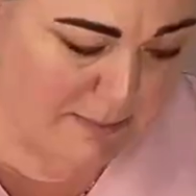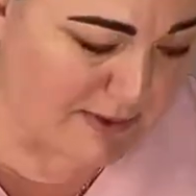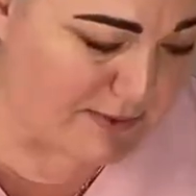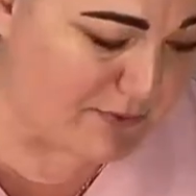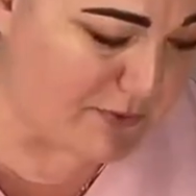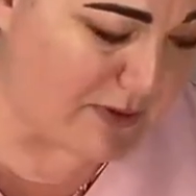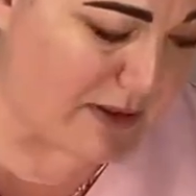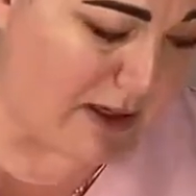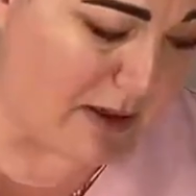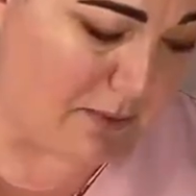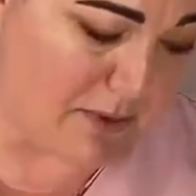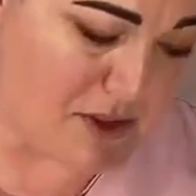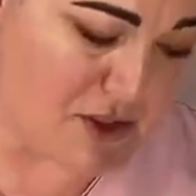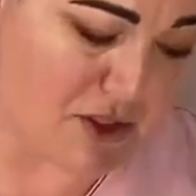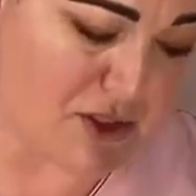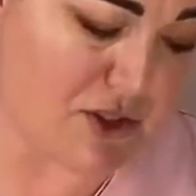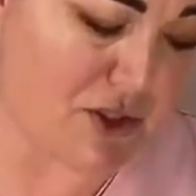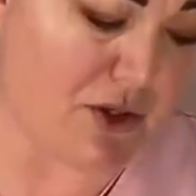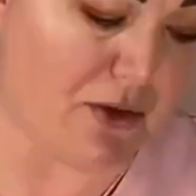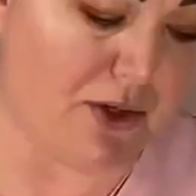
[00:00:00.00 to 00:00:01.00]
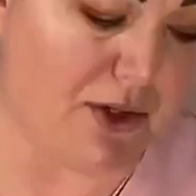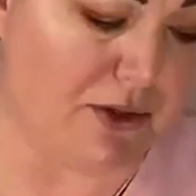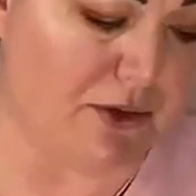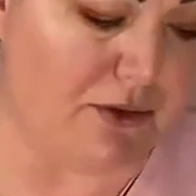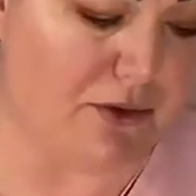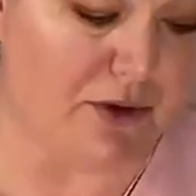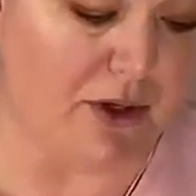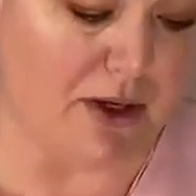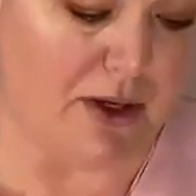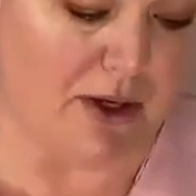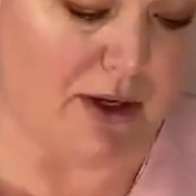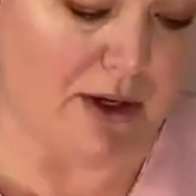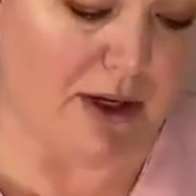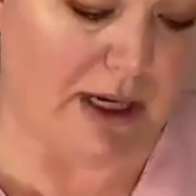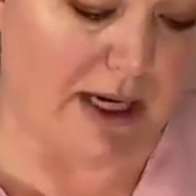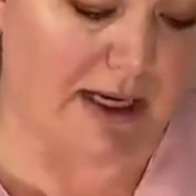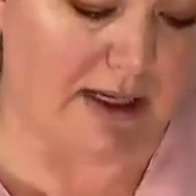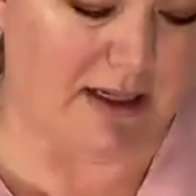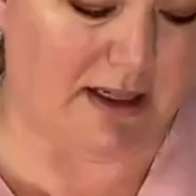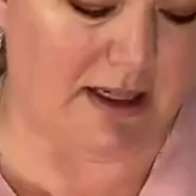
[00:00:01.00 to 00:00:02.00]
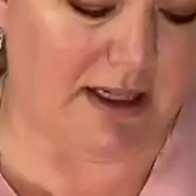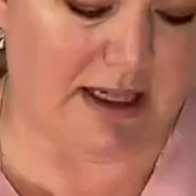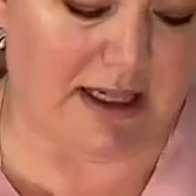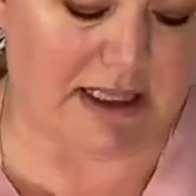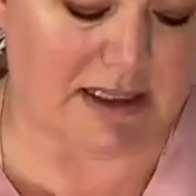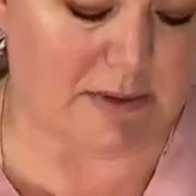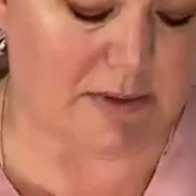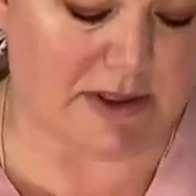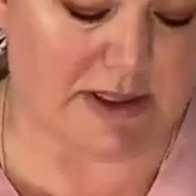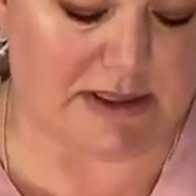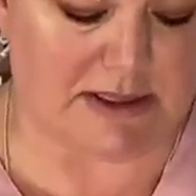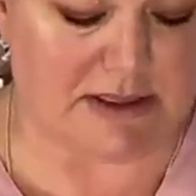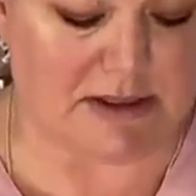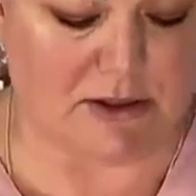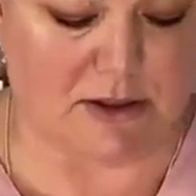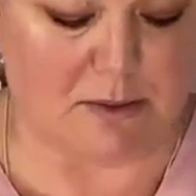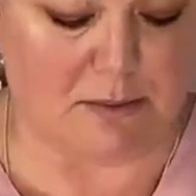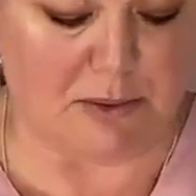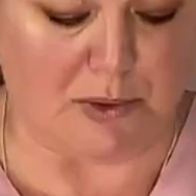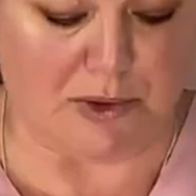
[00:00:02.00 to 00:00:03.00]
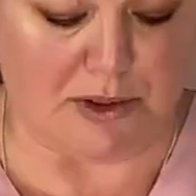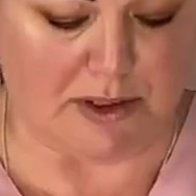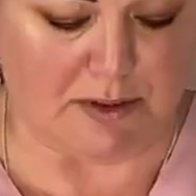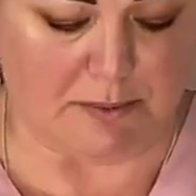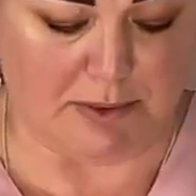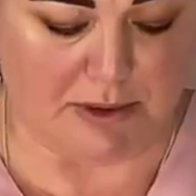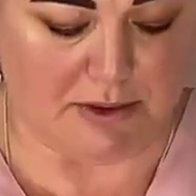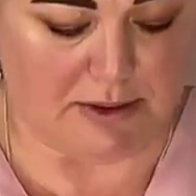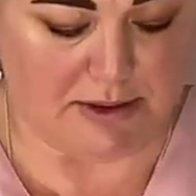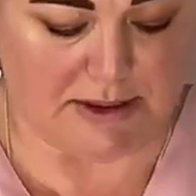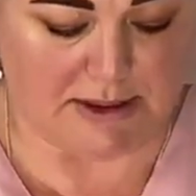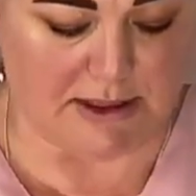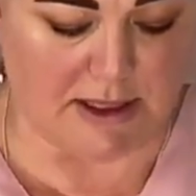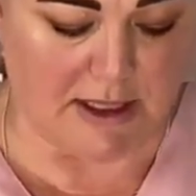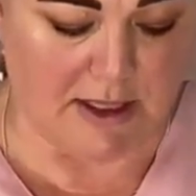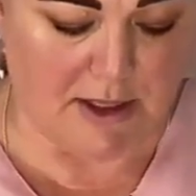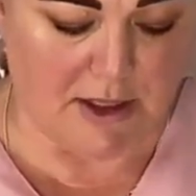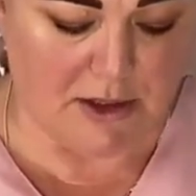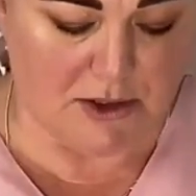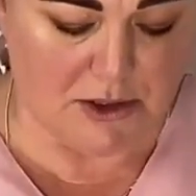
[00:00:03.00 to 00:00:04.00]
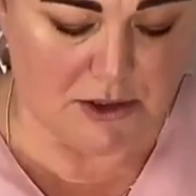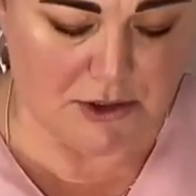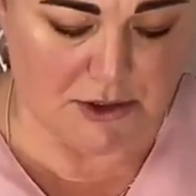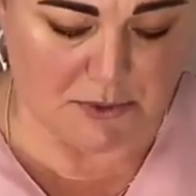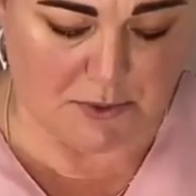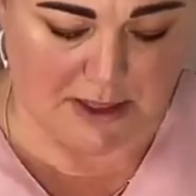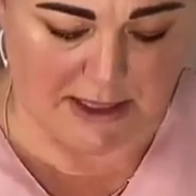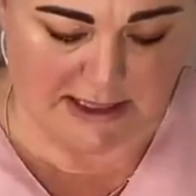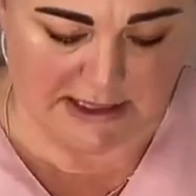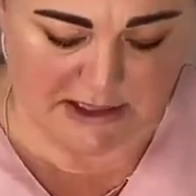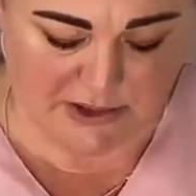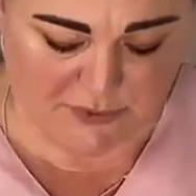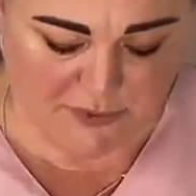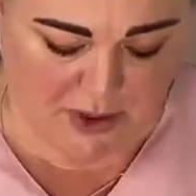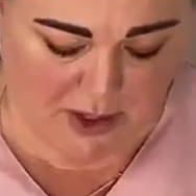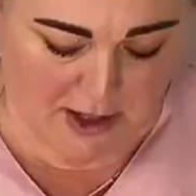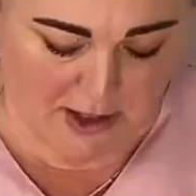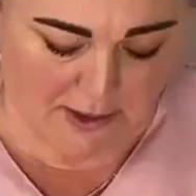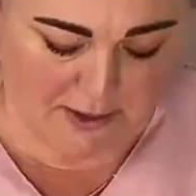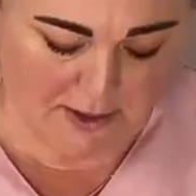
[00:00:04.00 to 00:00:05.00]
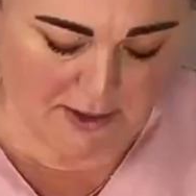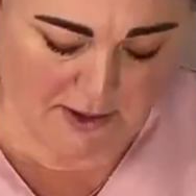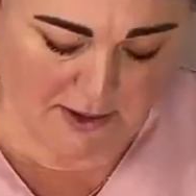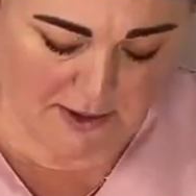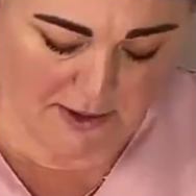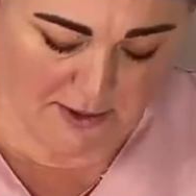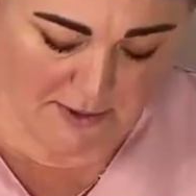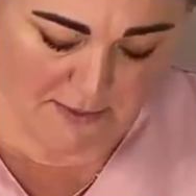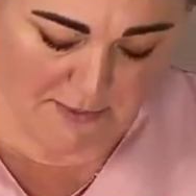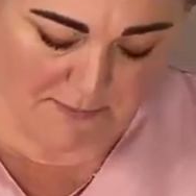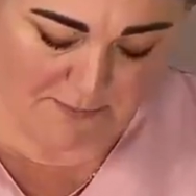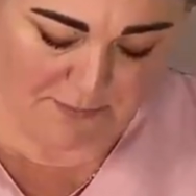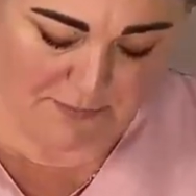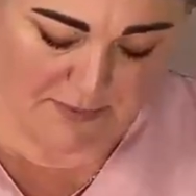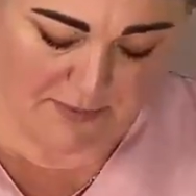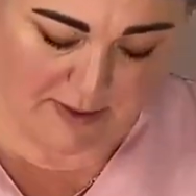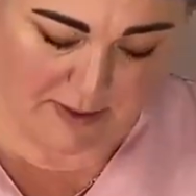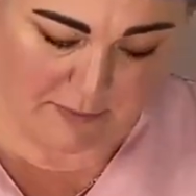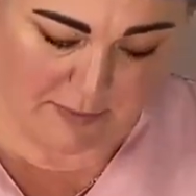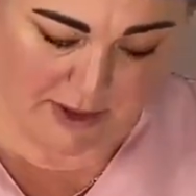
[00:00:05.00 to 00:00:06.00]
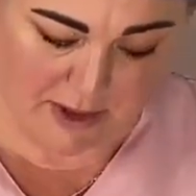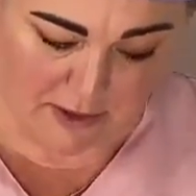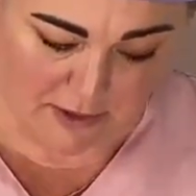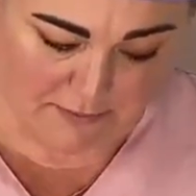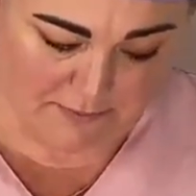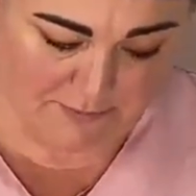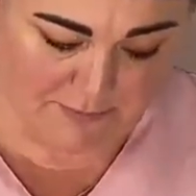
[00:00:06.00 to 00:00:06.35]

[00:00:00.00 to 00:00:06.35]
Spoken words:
but for now we're just showing you. And in any case with this, it's not important because 2 to 1 is fine. There we go.